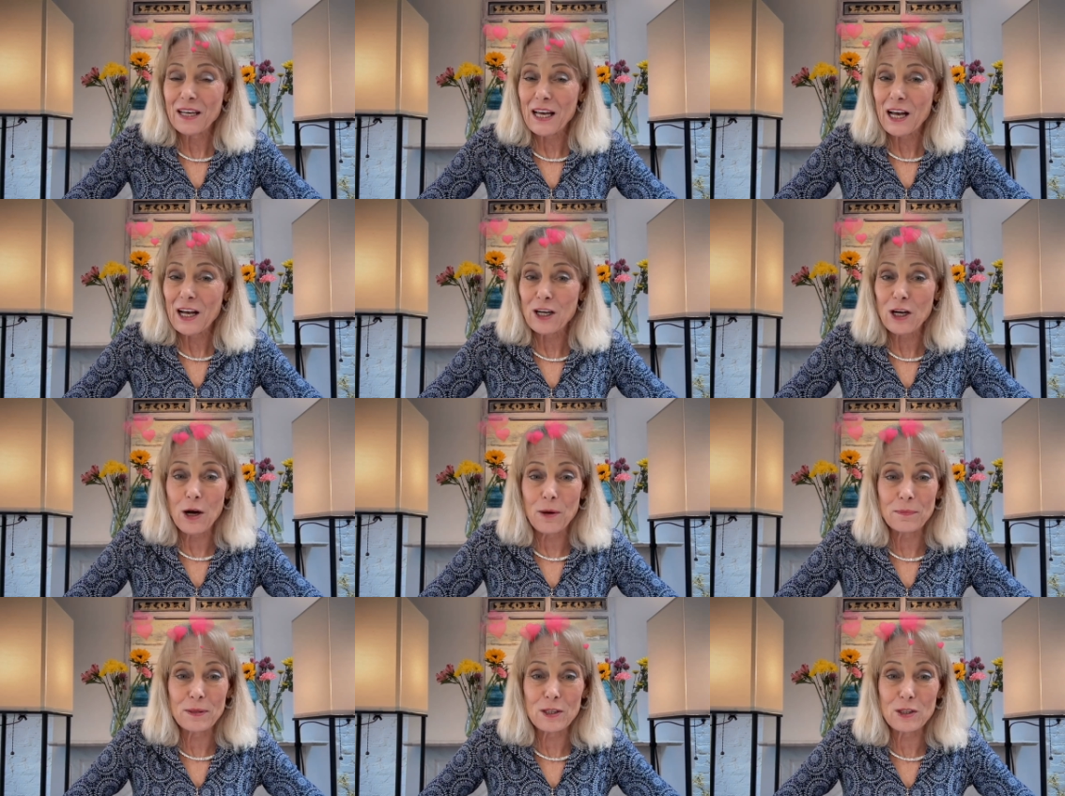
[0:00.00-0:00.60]
uh,
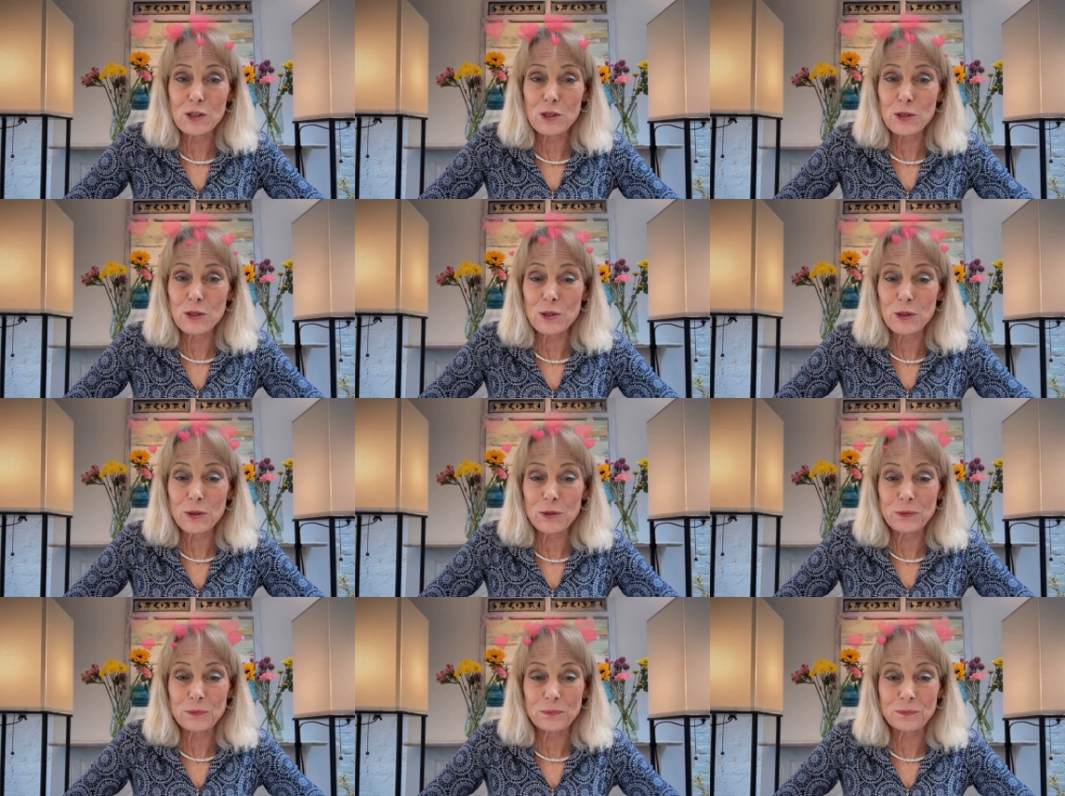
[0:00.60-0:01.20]
coming to
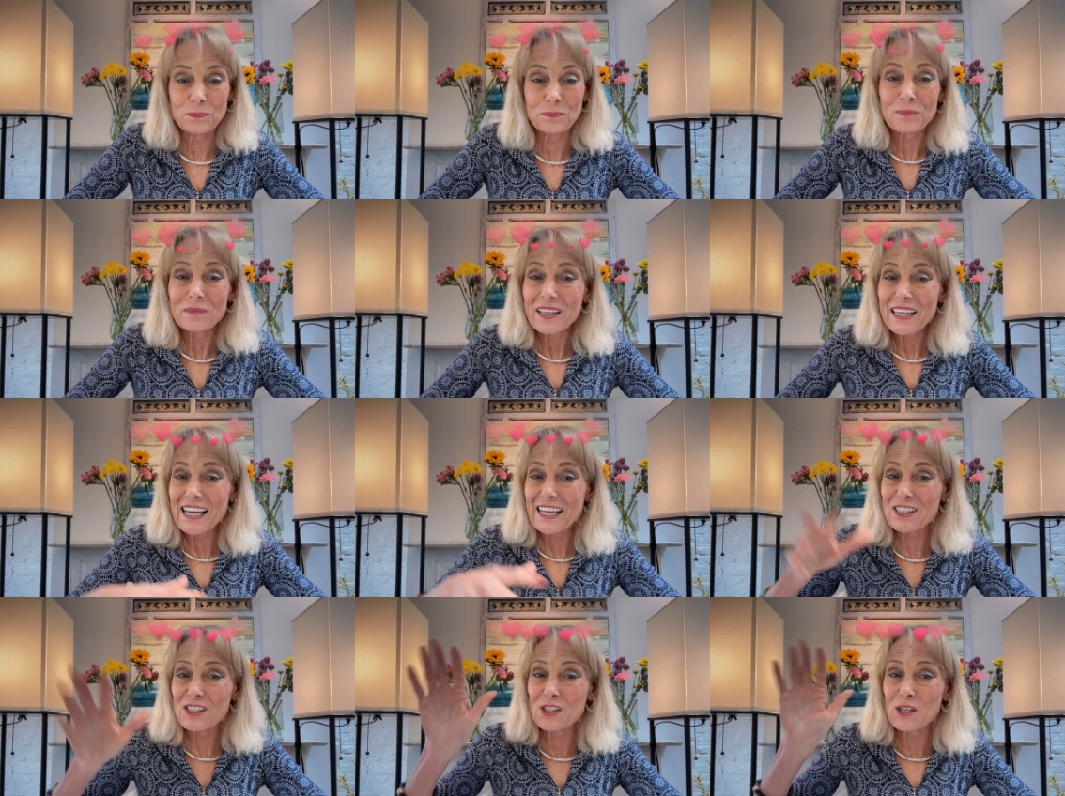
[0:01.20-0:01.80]
you.
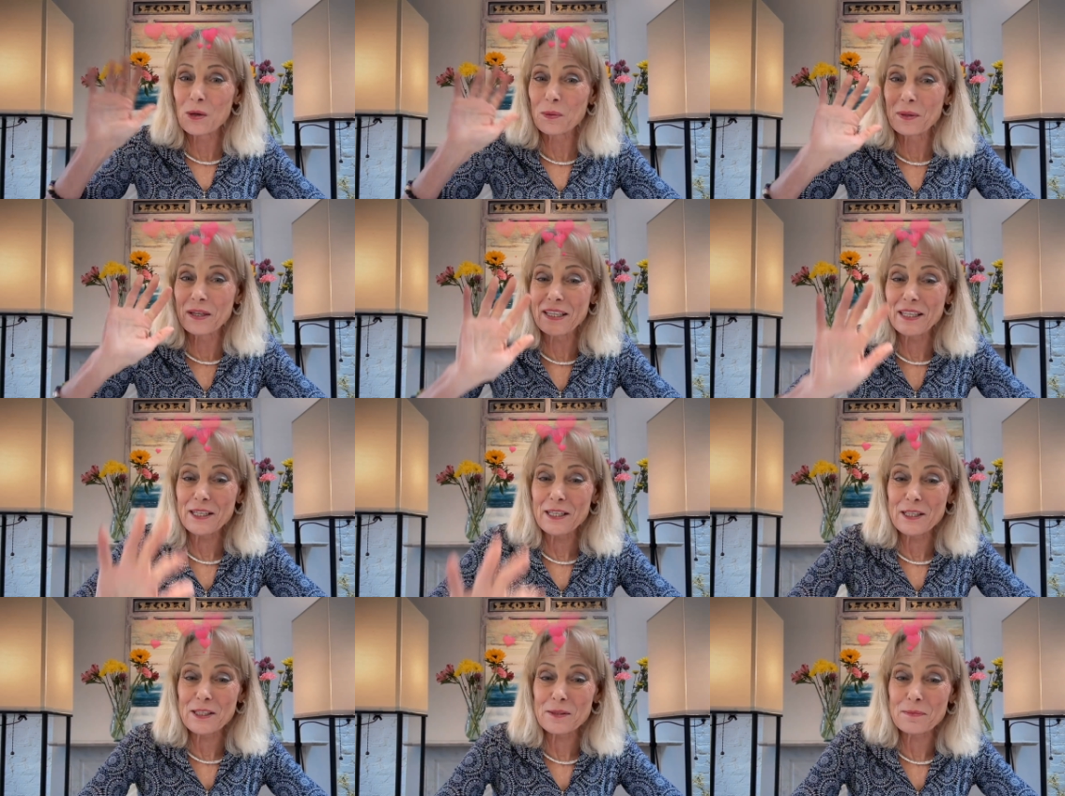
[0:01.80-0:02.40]
And so it
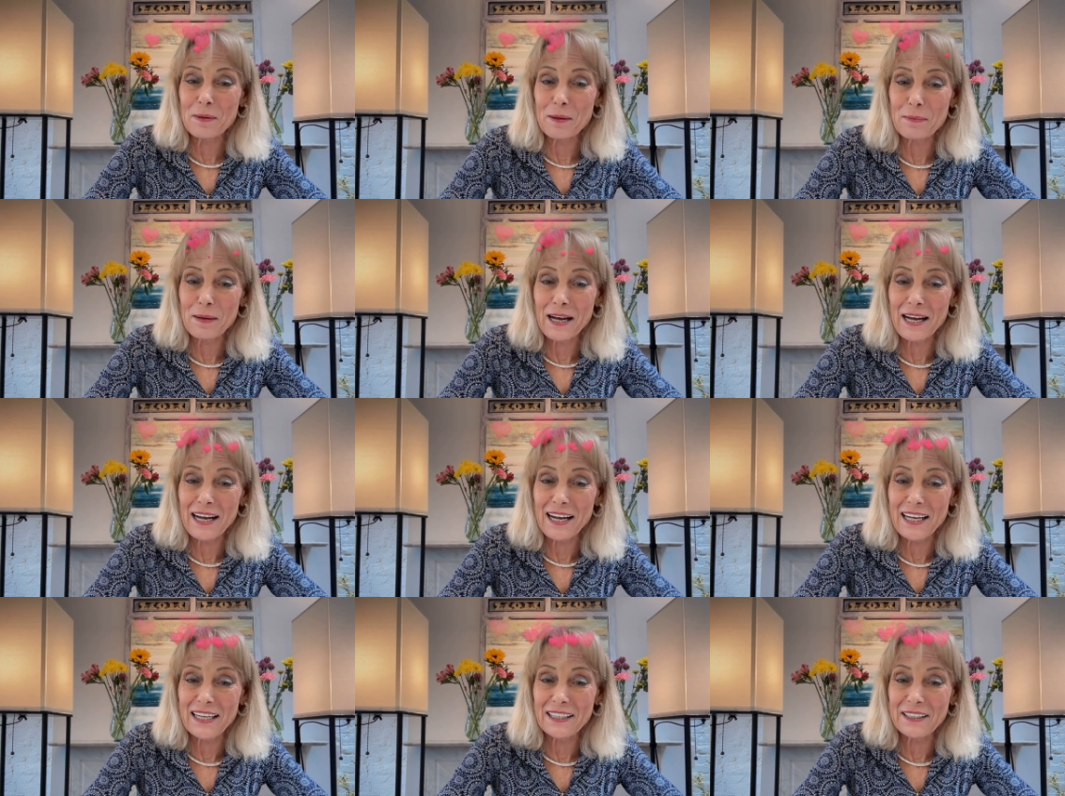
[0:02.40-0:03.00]
is. Bye bye.